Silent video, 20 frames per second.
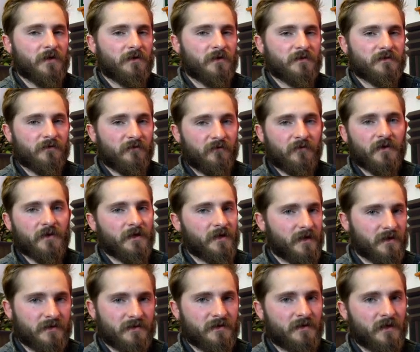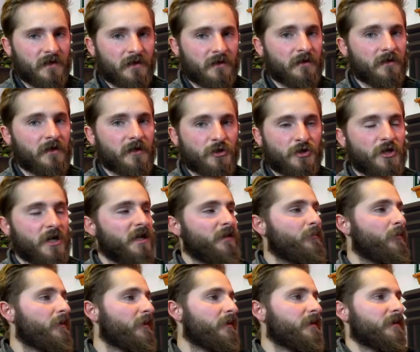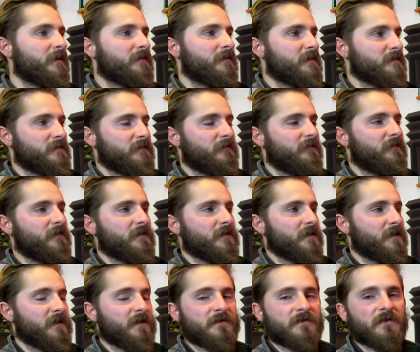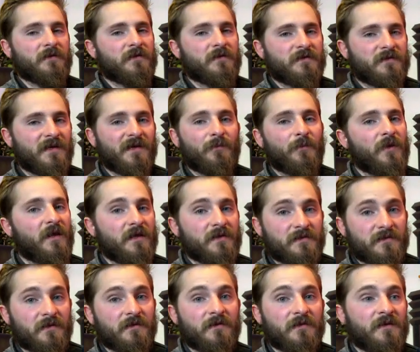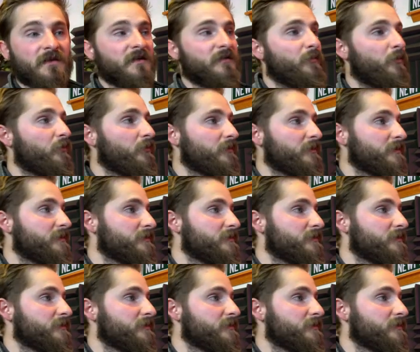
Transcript: It doesn't feel like it's in a chamber, and it doesn't feel like it's in the same place that the keyboard